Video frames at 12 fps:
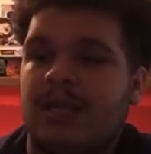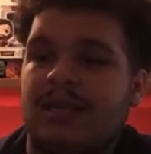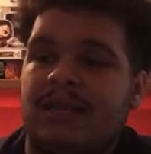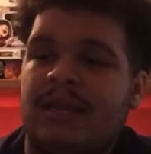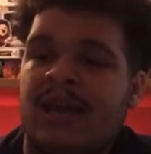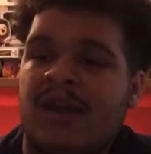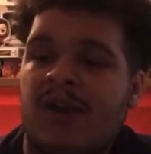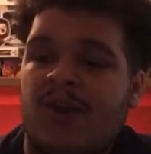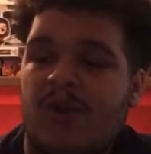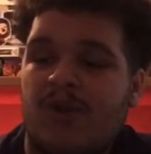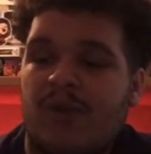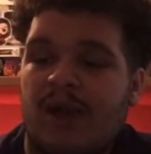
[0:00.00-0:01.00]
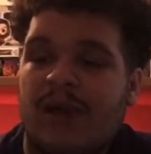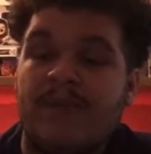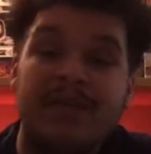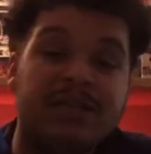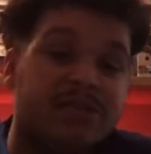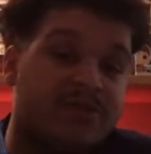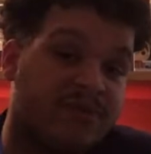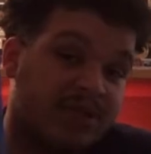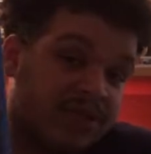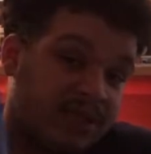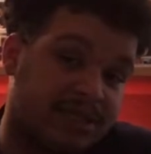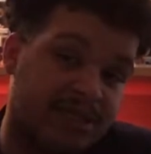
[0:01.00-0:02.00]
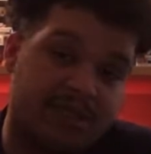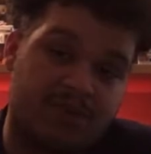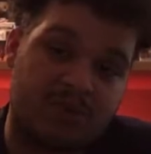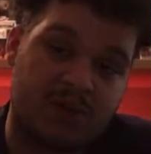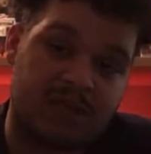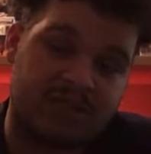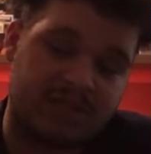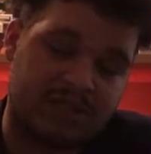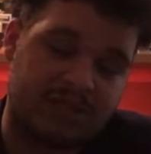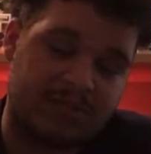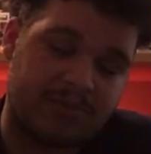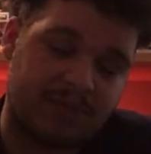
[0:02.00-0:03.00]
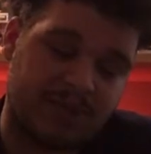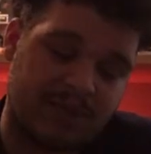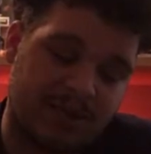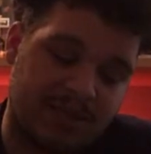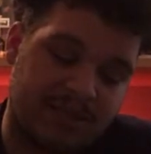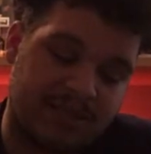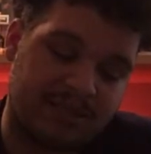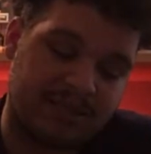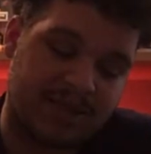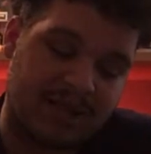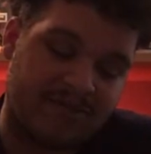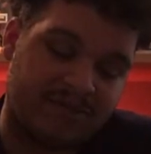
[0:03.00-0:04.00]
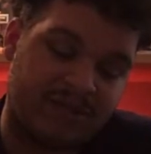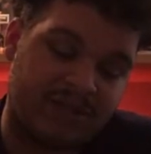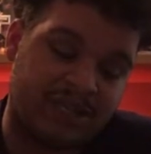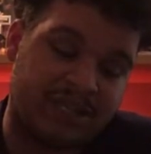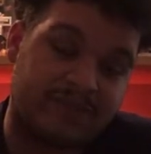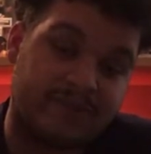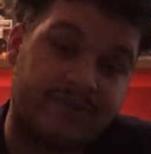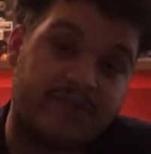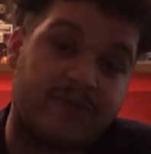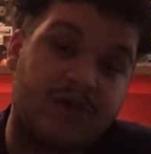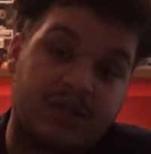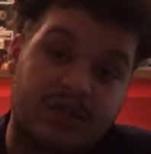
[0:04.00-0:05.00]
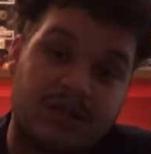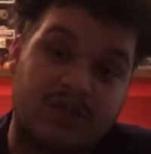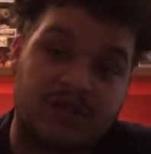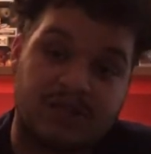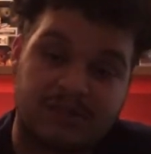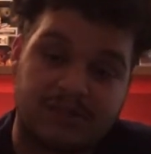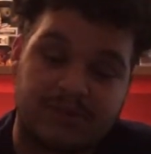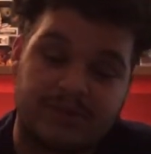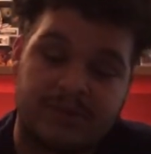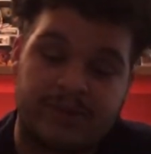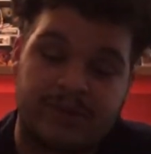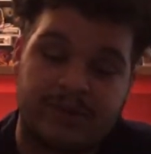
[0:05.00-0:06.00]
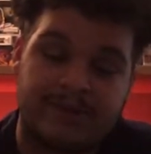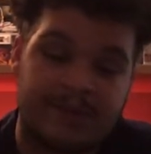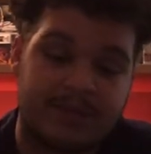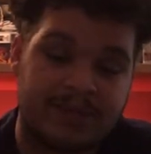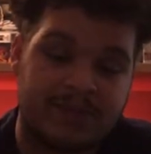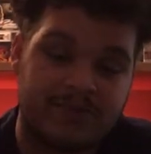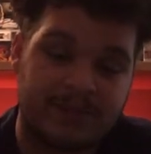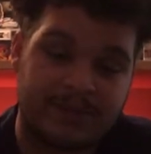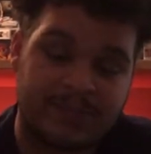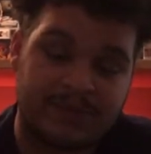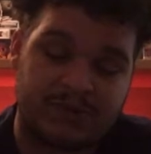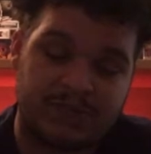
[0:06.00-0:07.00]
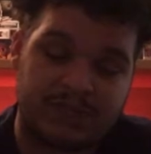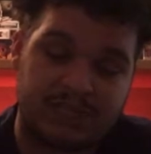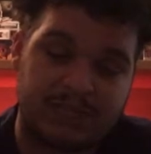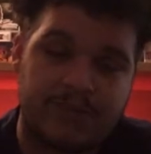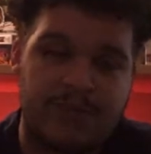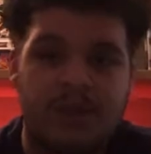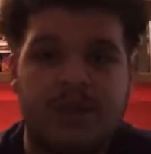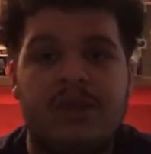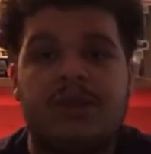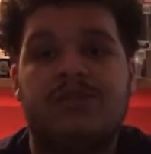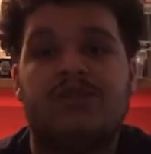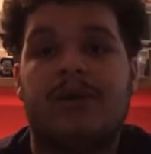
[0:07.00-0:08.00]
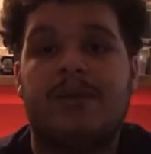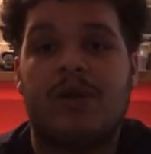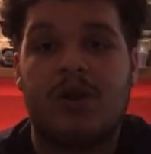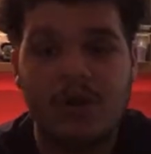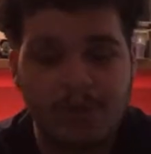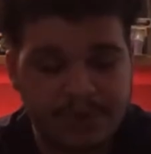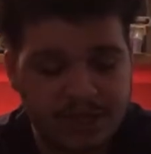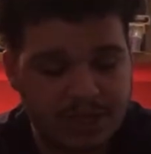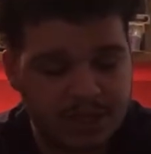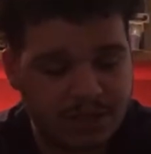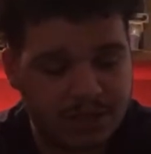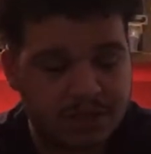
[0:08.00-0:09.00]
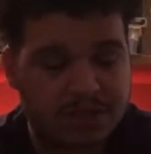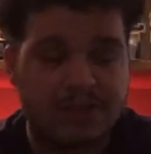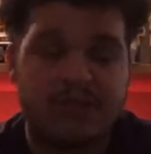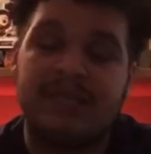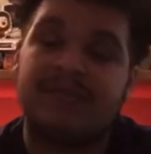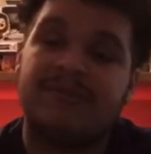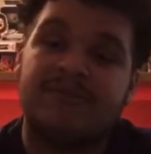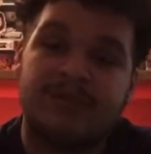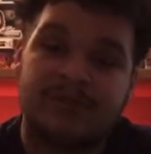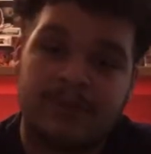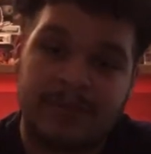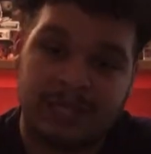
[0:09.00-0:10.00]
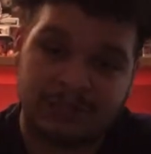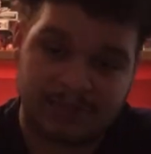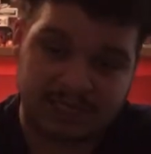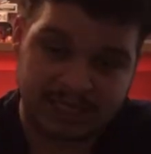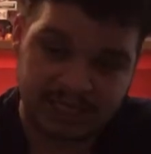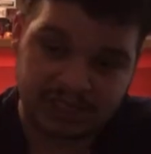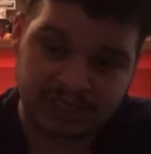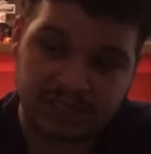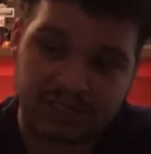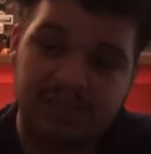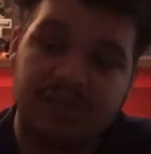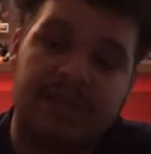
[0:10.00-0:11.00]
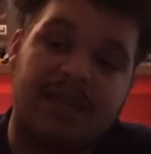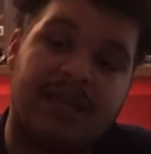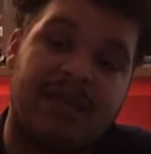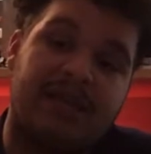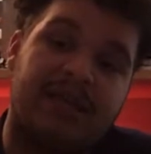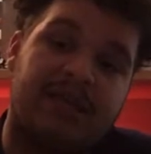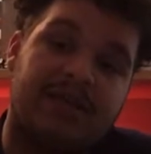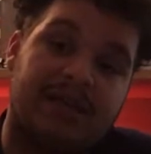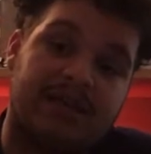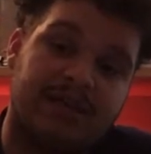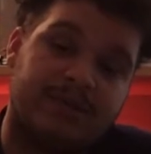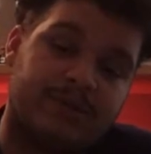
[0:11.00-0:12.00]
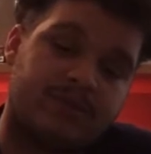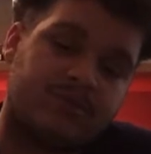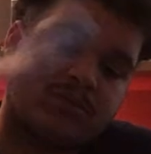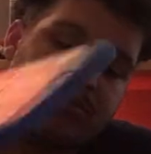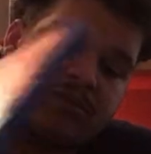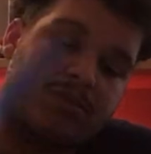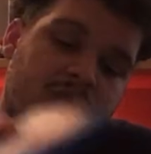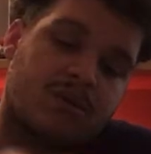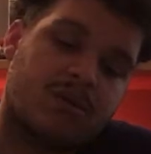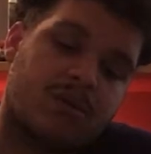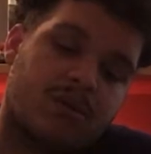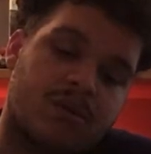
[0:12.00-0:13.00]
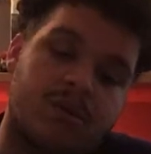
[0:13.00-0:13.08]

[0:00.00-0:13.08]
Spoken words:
Now, I'm actually very excited to watch this because I've heard it's fucking awesome and one of the best remakes of all time. So I'm hoping it lives up to my expectations, and I love it.